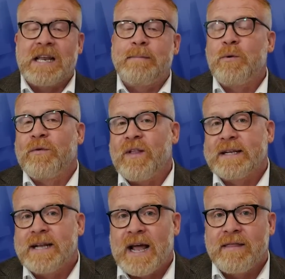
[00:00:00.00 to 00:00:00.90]
going to be
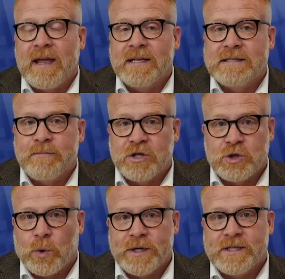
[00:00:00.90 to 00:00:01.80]
reflected, I think, in some of the
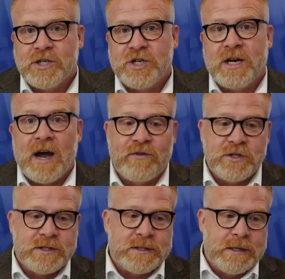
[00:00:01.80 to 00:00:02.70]
stories that she
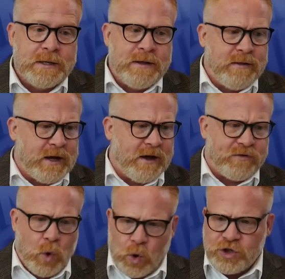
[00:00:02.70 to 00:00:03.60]
covers.
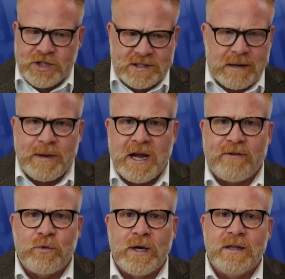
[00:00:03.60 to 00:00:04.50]
Of course, she's going to be
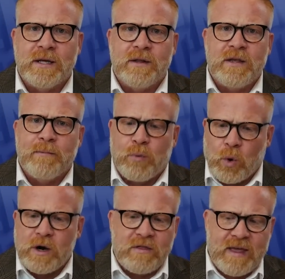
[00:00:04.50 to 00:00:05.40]
covering the
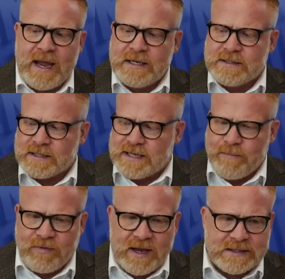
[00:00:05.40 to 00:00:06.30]
important things, the
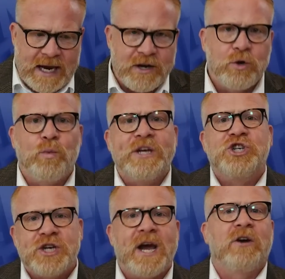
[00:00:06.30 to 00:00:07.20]
same things I do. We
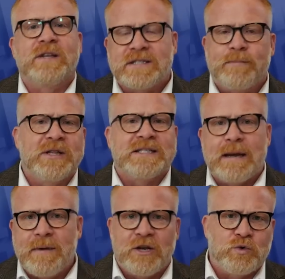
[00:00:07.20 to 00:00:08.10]
share some of the
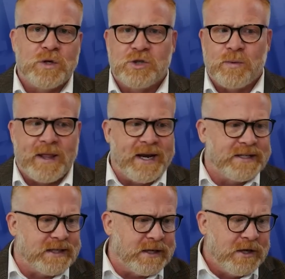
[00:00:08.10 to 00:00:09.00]
same interests
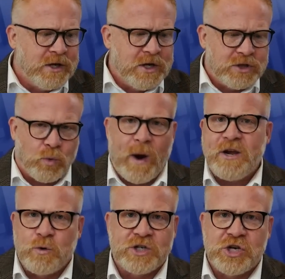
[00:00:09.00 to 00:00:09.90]
related to
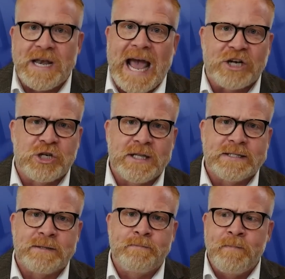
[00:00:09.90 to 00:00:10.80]
white Christian
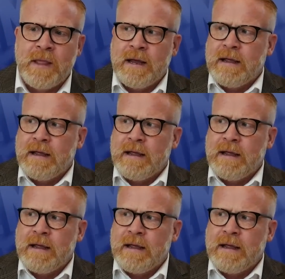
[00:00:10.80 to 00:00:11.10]
nationalism